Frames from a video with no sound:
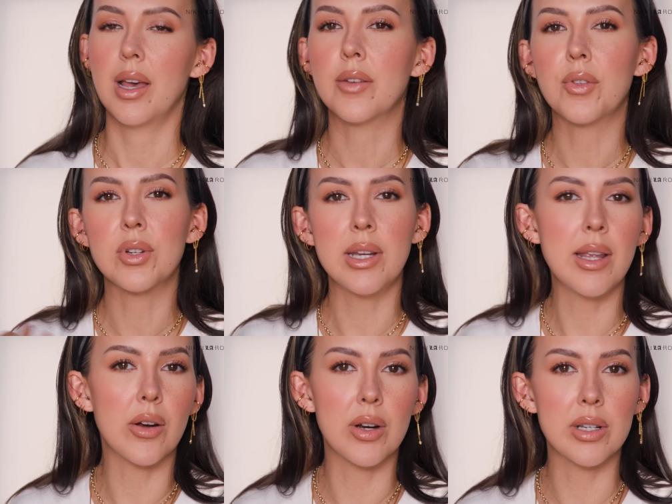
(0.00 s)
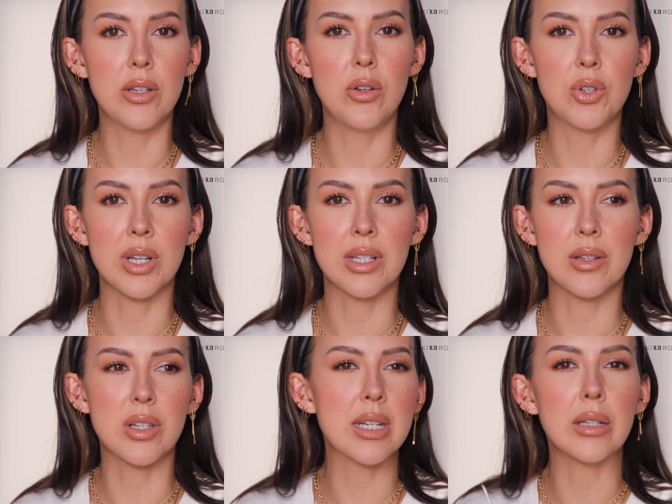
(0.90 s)
And if there's any areas that you just
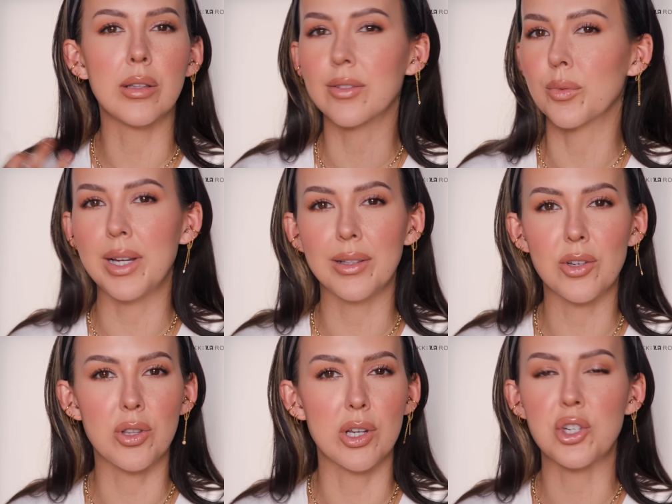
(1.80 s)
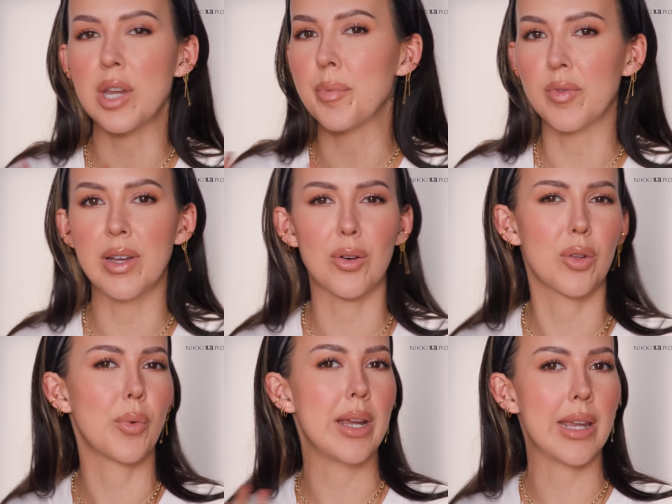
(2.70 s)
didn't love the way the shape of it or
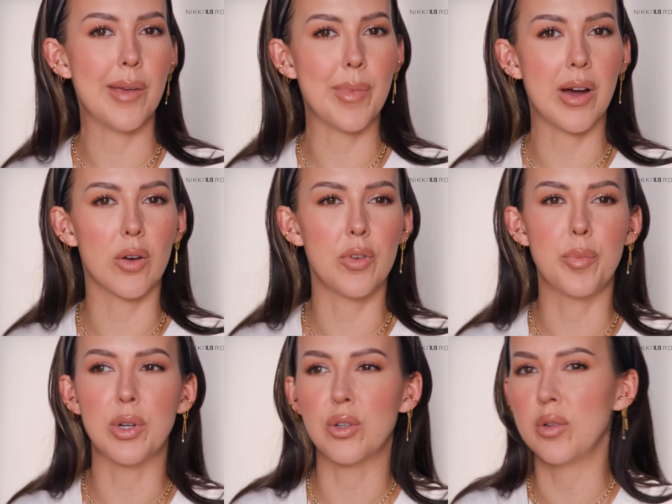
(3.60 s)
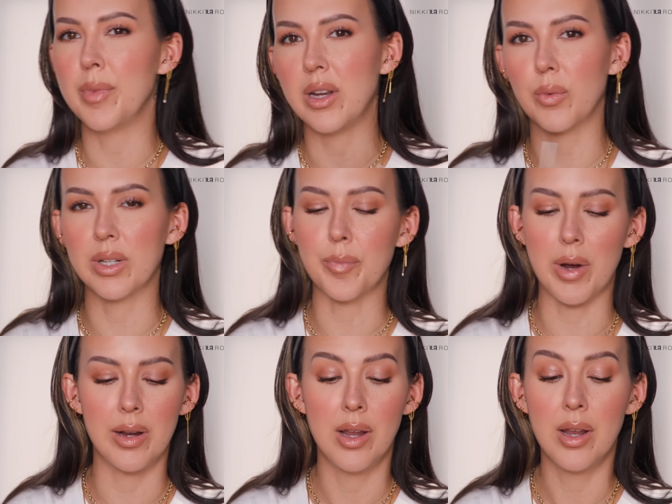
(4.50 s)
the way it came out, or if you put too many in one
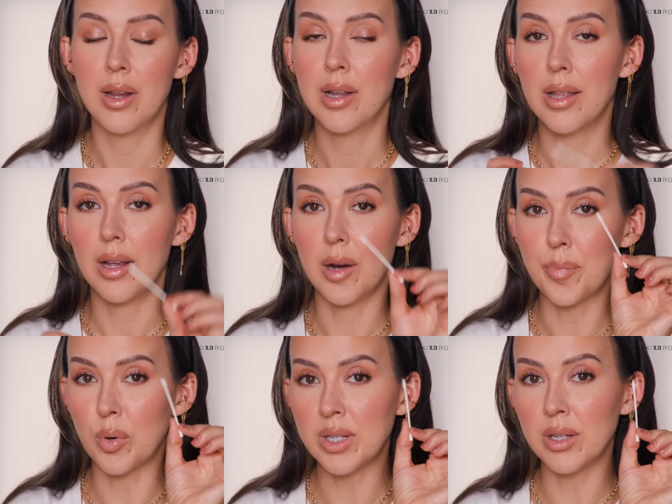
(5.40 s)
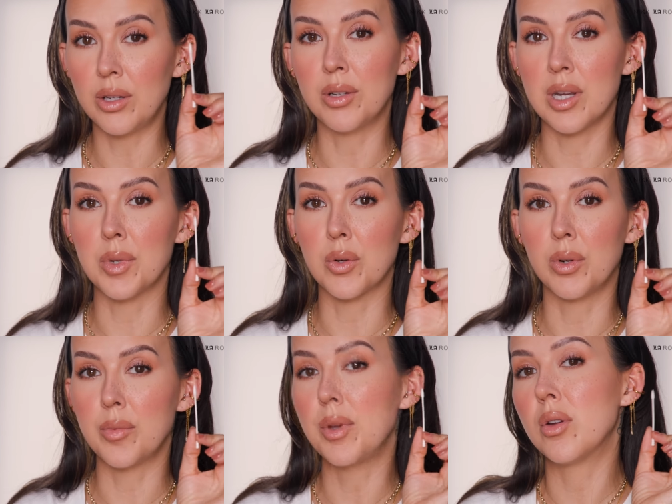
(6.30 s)
spot, a pointed Q-tip is
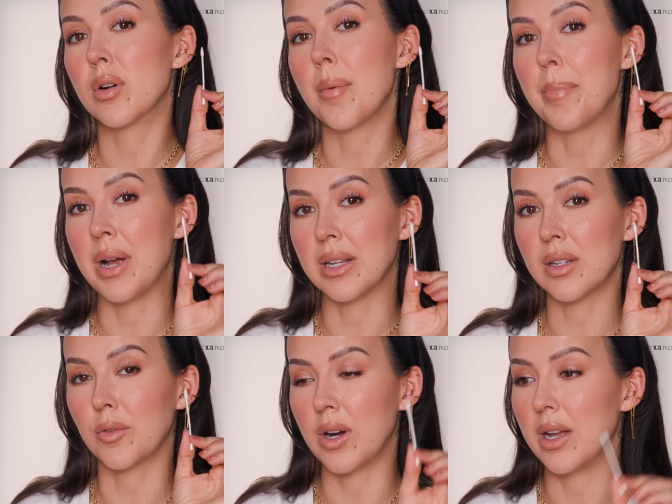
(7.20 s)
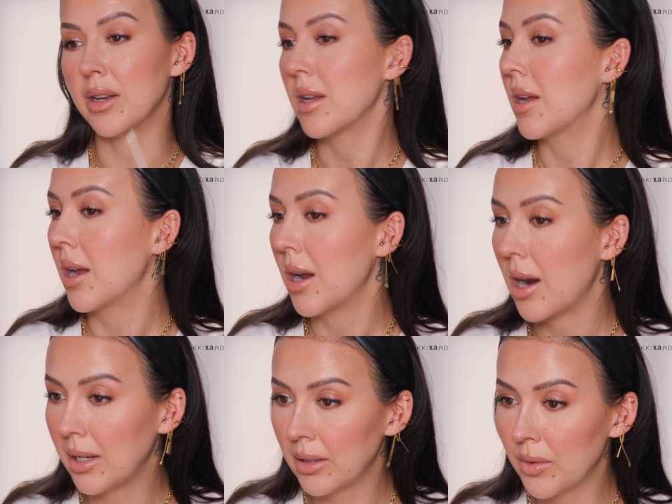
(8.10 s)
going to be your best friend.
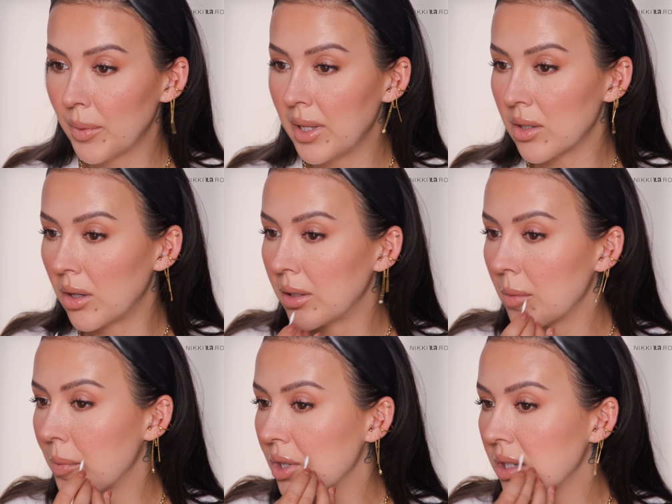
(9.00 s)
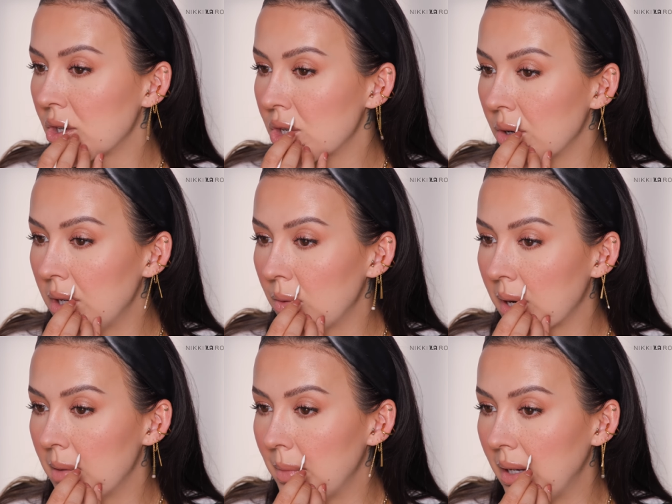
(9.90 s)
I love the way these all look, but just to show you
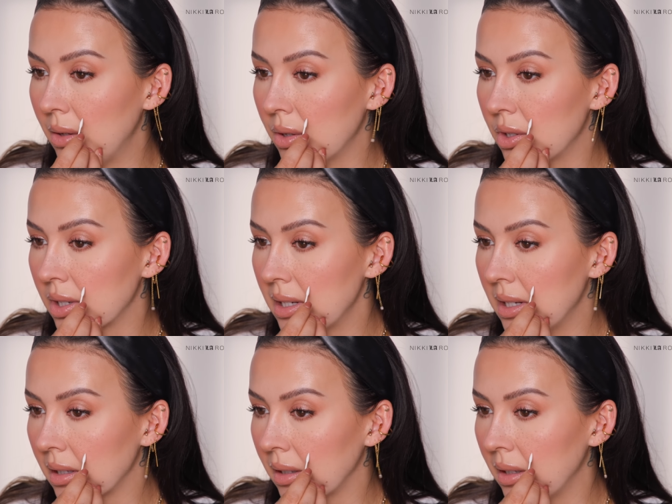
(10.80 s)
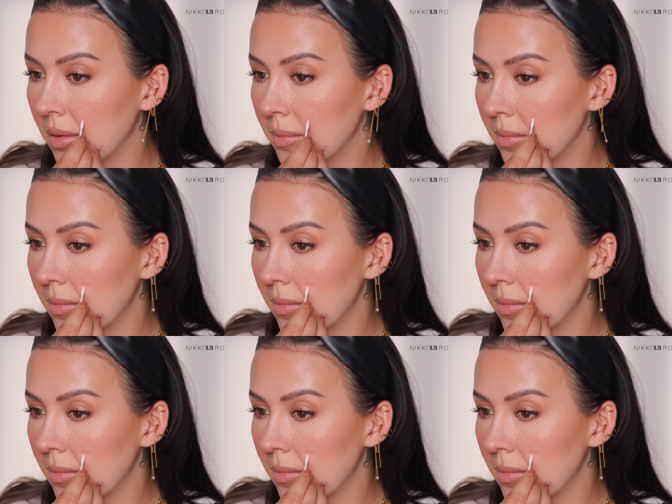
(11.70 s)
what I mean, you could just easily